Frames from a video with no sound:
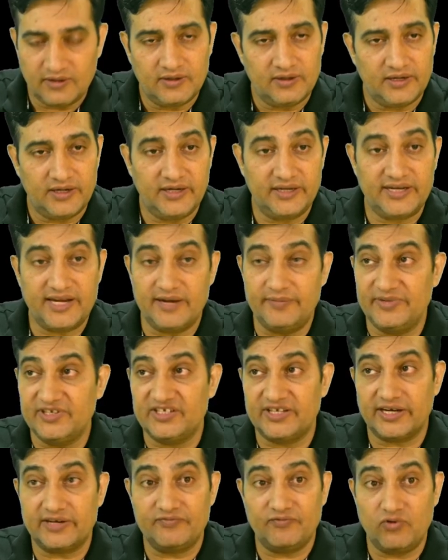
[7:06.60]
It can be
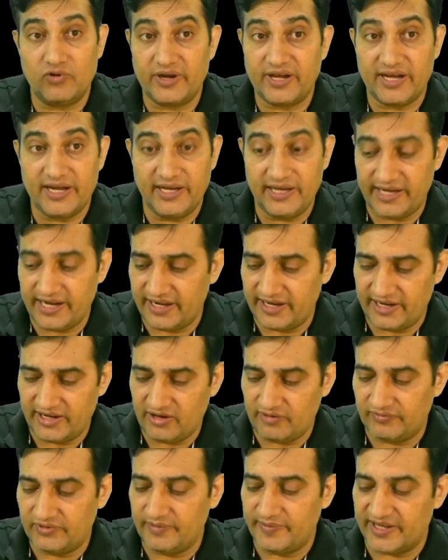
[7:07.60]
checked for integrity
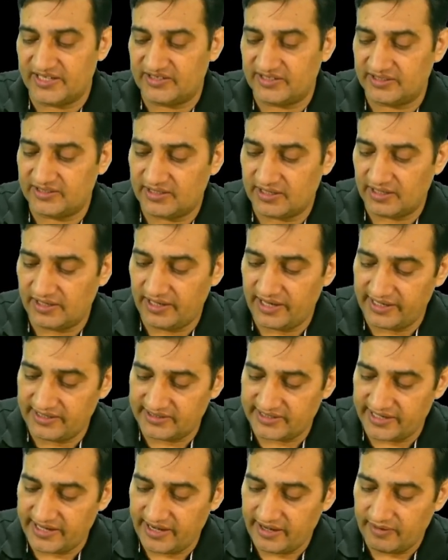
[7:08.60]
of the message. Let's
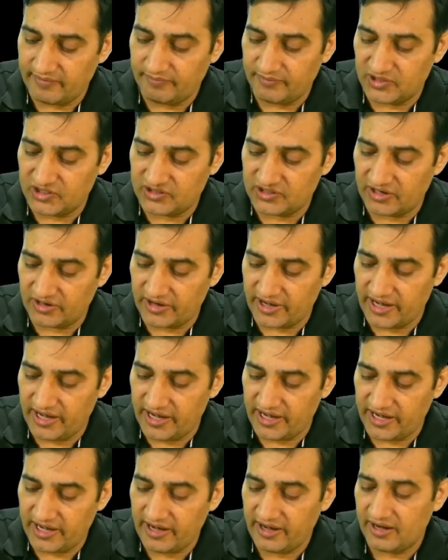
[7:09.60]
say Mr.
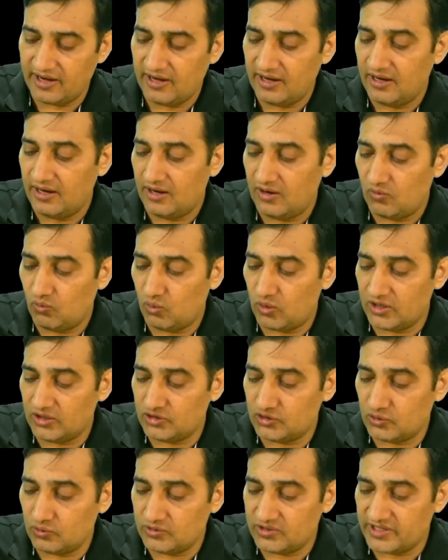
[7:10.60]
A
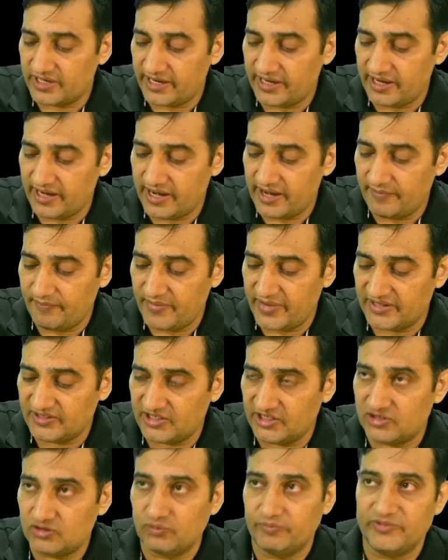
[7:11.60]
wants to send a
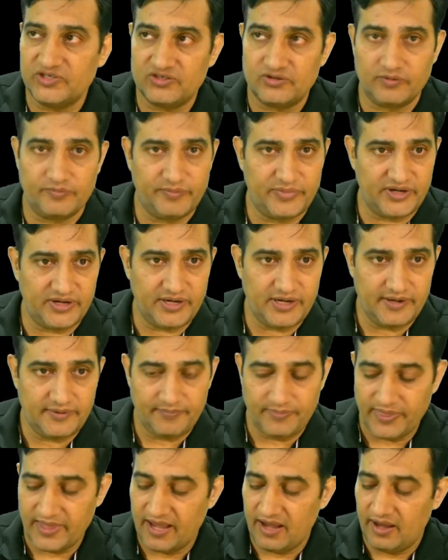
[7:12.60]
message to Mr. B,
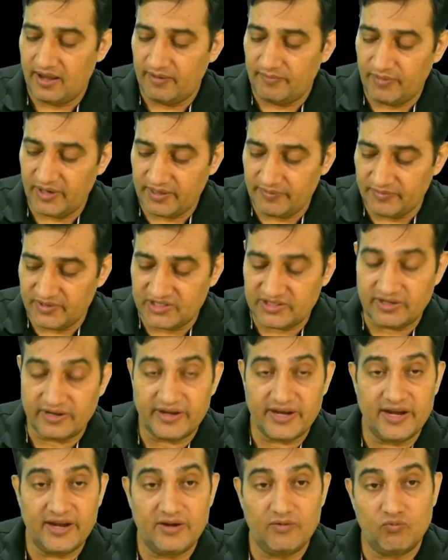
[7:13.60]
but Mr.
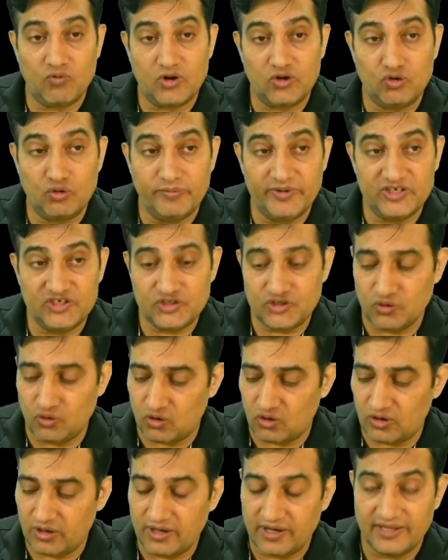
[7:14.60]
A wants to be
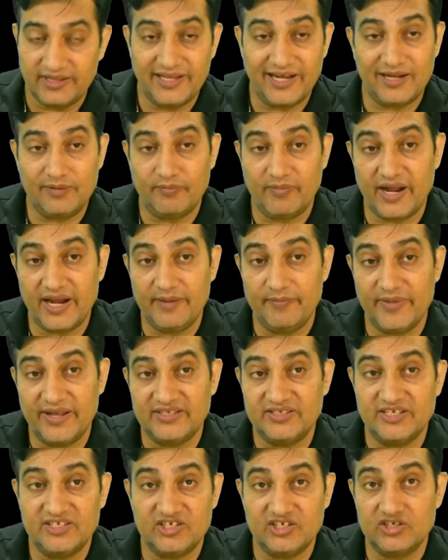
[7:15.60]
sure that my
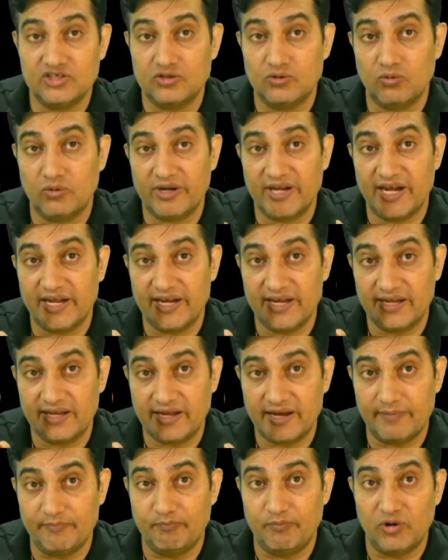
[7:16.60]
message is not getting
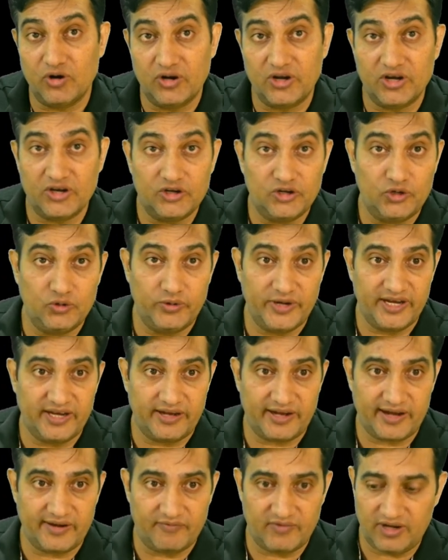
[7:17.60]
tampered during
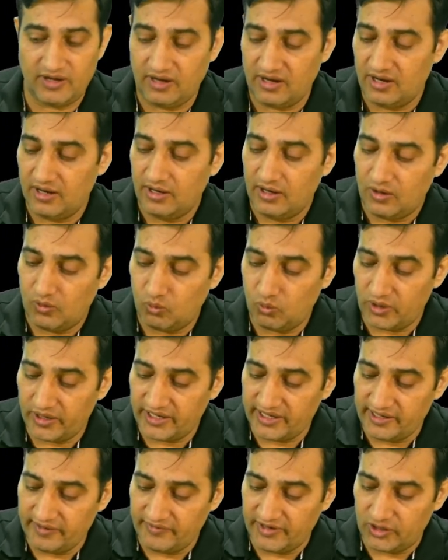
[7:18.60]
travel. What
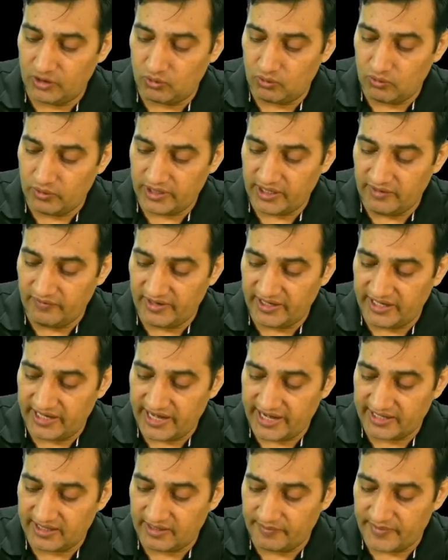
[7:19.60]
he will do, he will
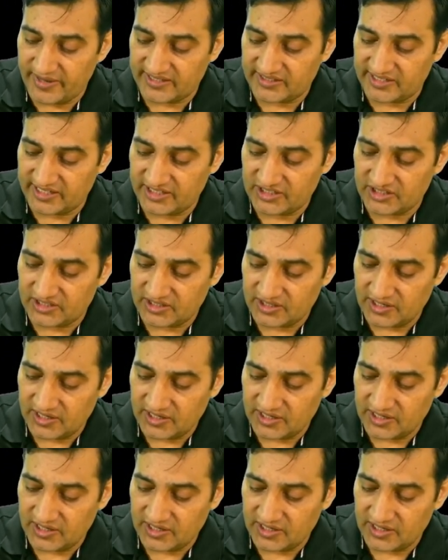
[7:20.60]
take the message